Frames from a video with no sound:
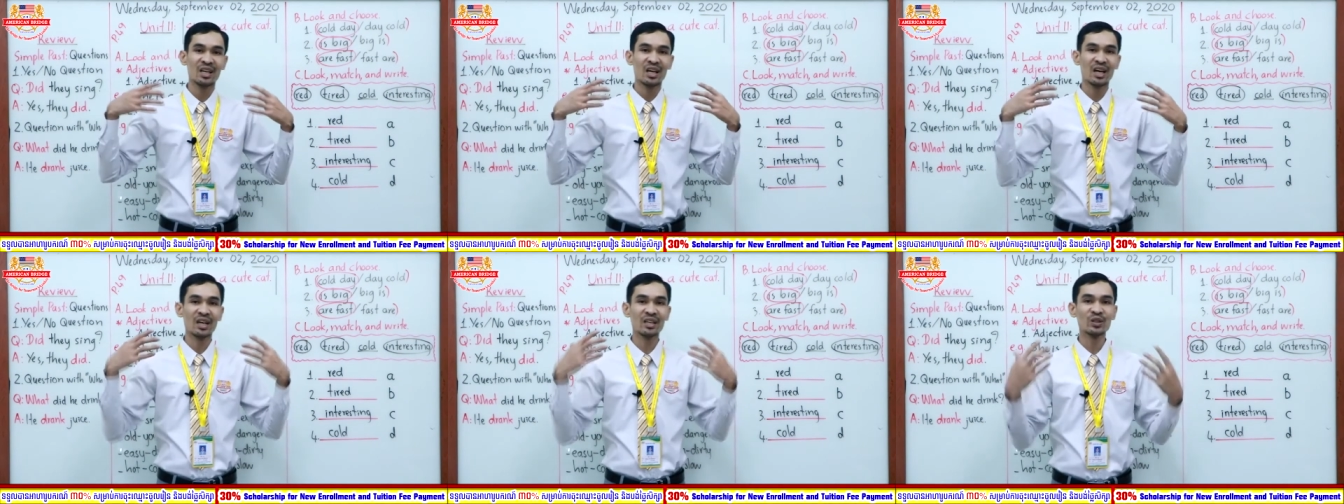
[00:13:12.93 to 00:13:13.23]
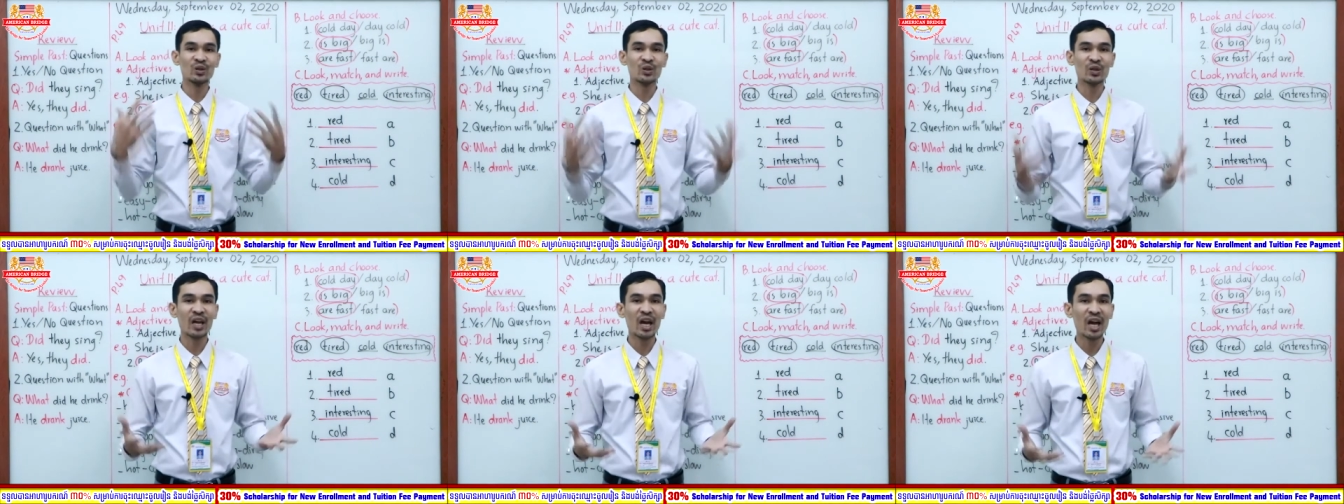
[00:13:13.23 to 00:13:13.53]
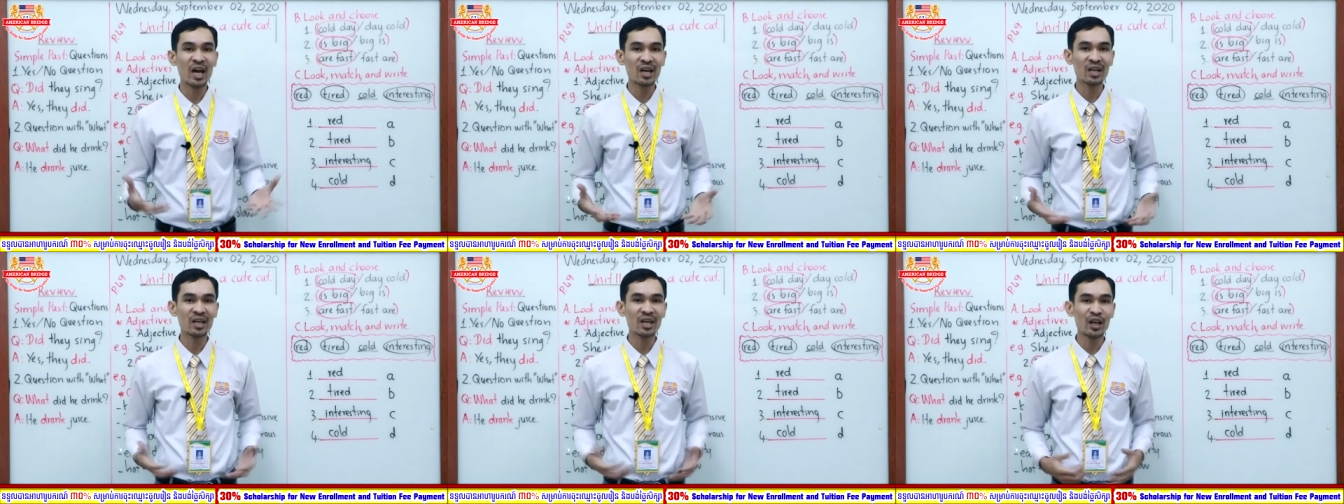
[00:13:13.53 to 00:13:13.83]
uh, you
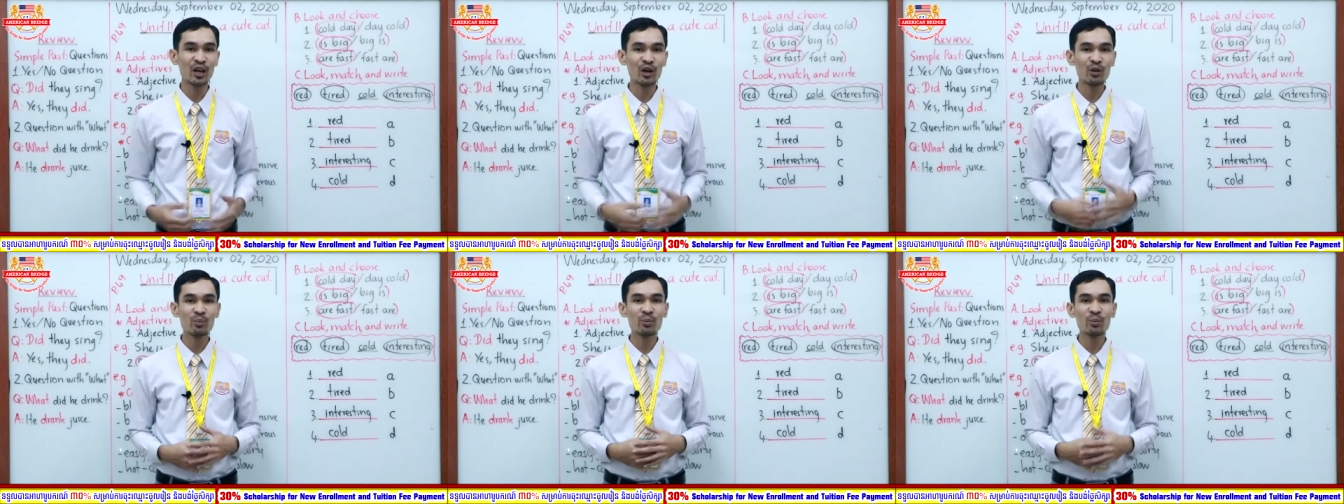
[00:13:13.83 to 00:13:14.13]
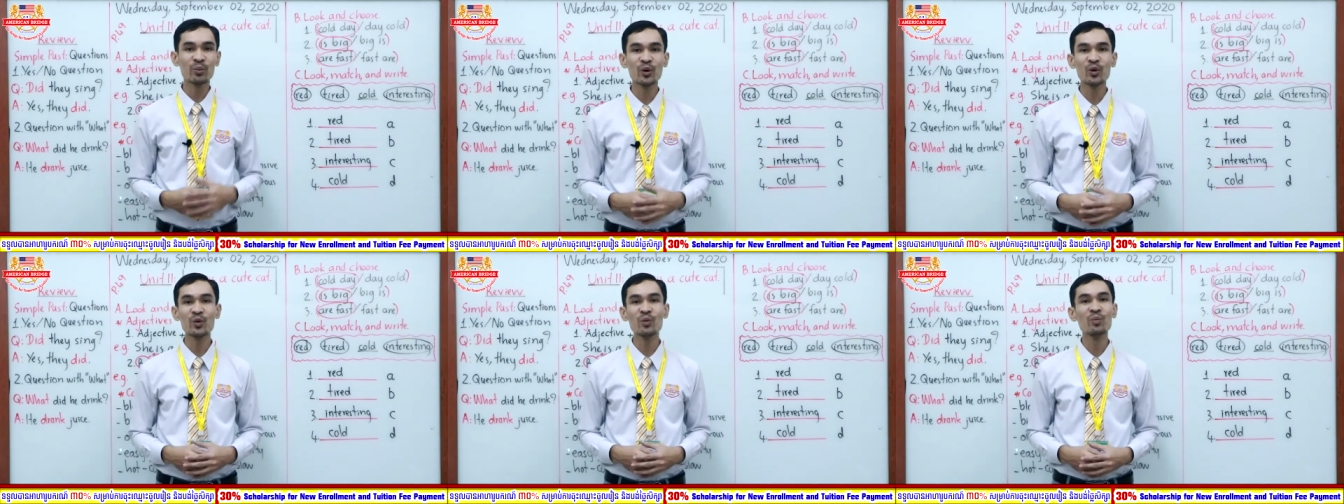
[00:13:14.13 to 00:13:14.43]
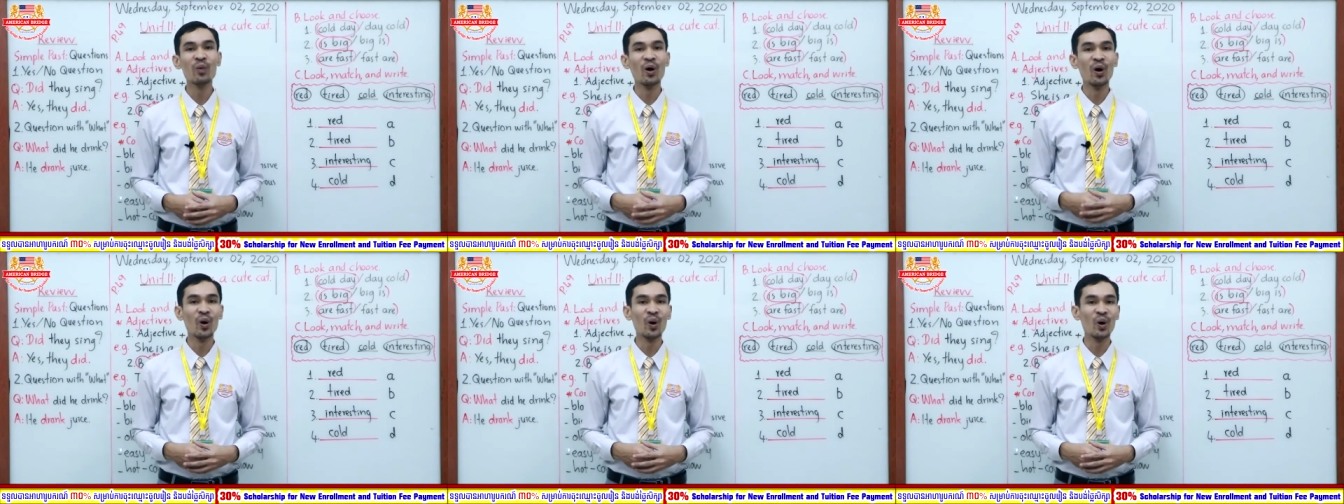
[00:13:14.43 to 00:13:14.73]
can improve
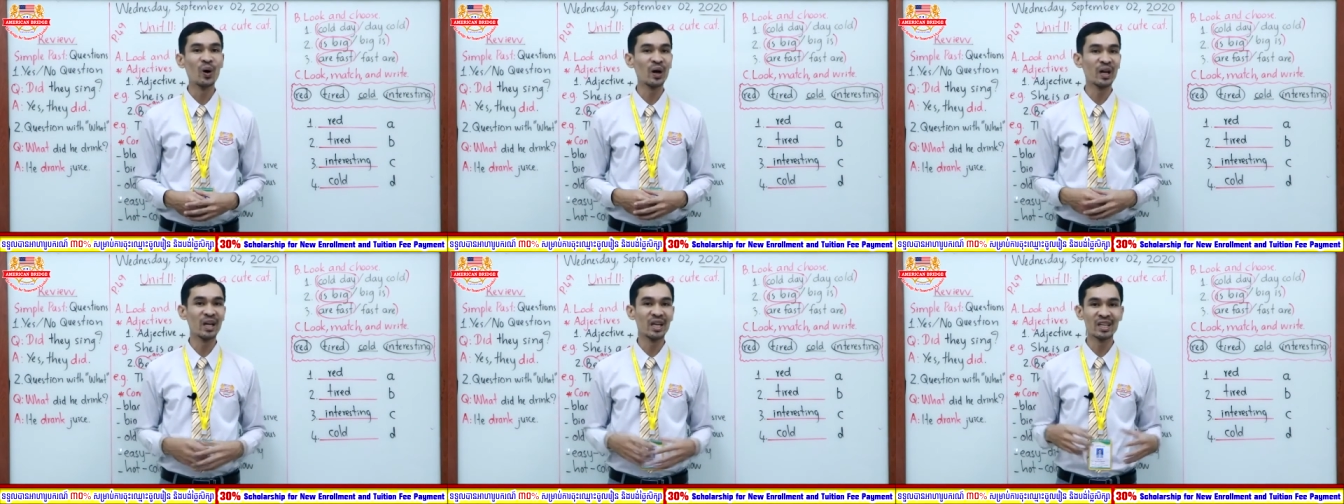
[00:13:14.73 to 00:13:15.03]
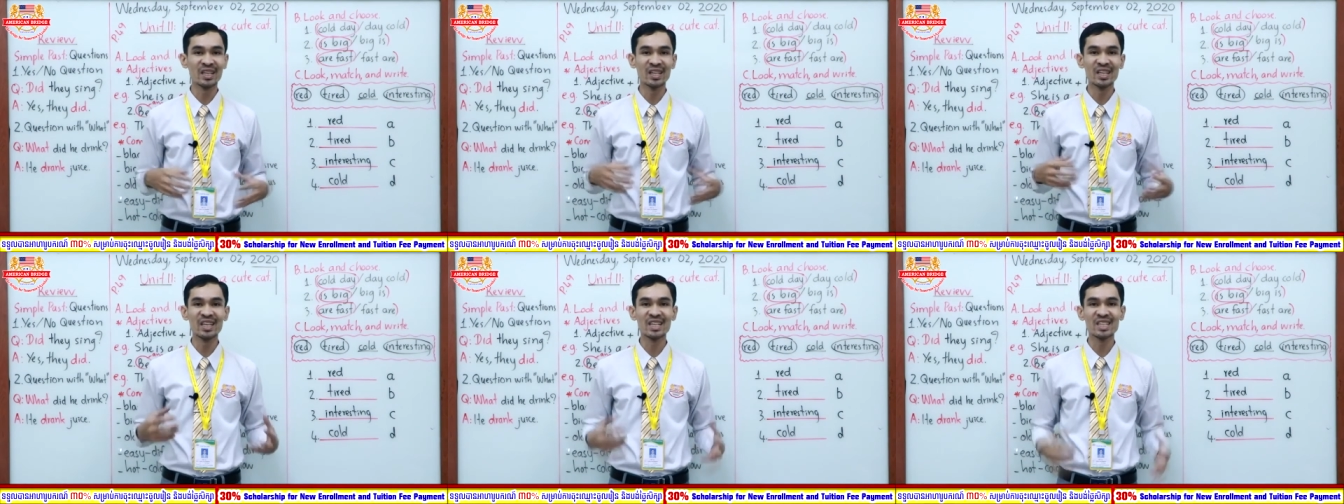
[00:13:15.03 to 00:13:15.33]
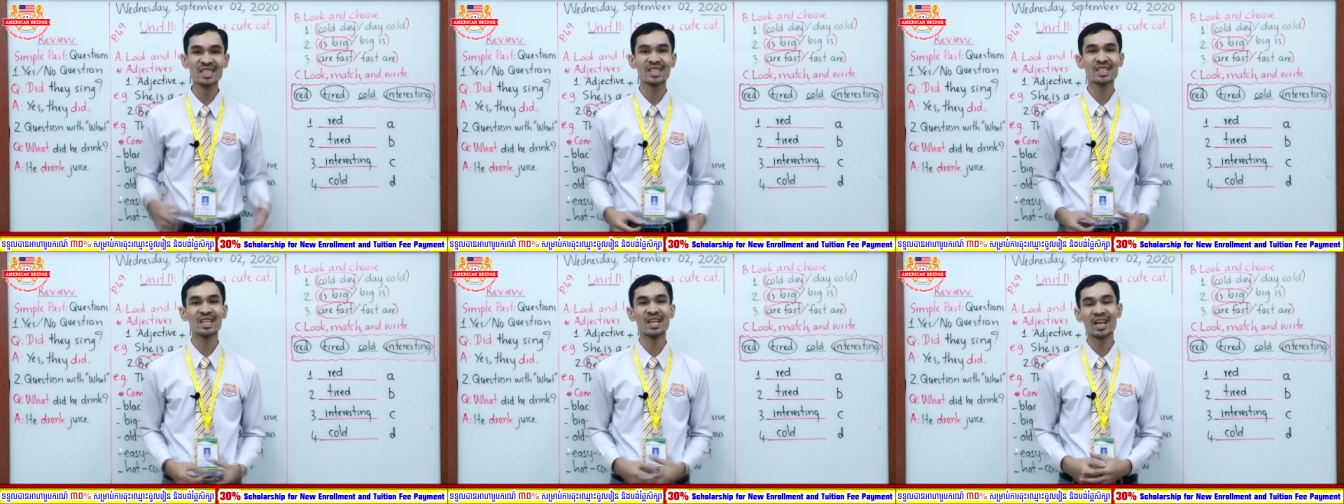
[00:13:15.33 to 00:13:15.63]
more in
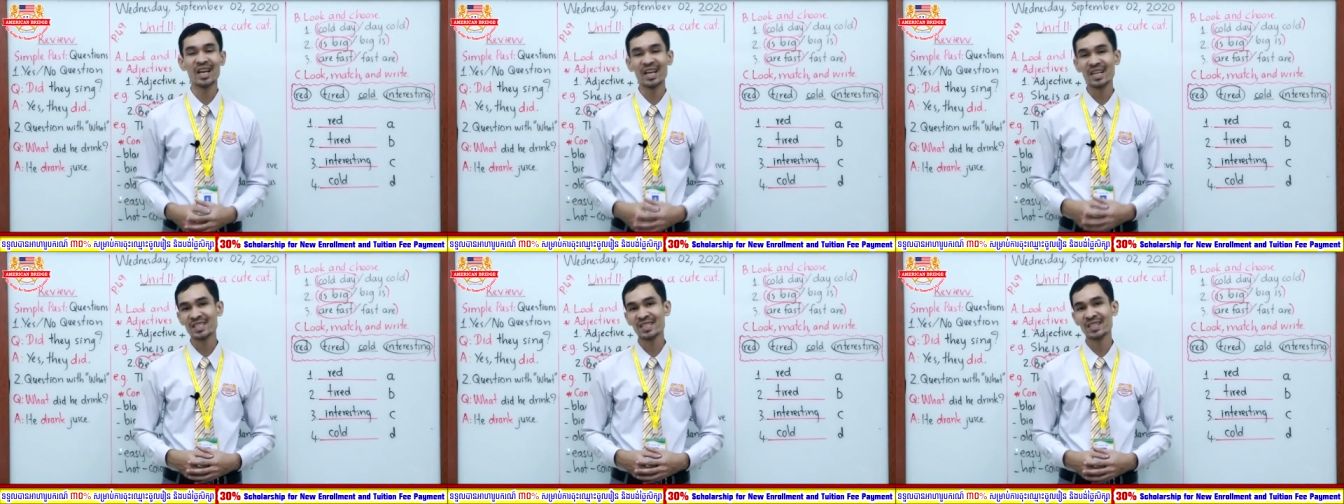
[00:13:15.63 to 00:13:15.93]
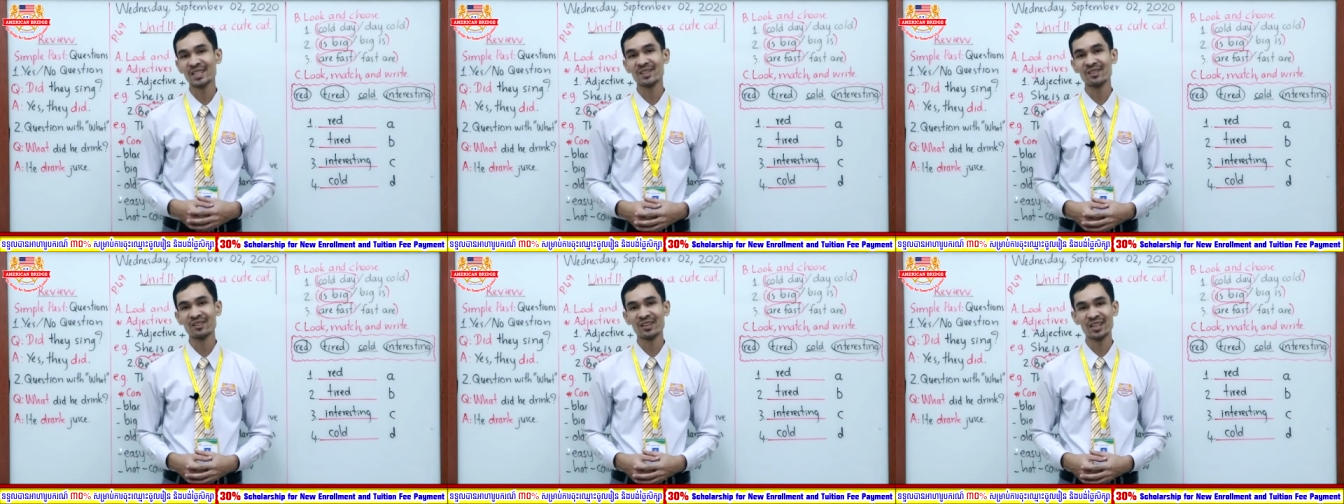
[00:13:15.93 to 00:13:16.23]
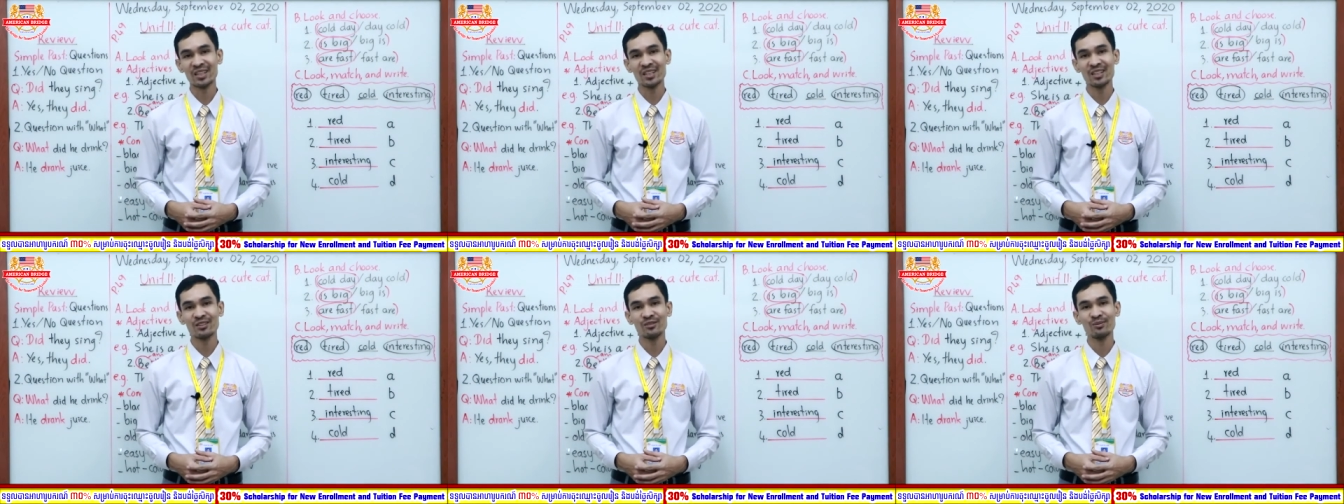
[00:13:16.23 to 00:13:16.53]
this lesson, right?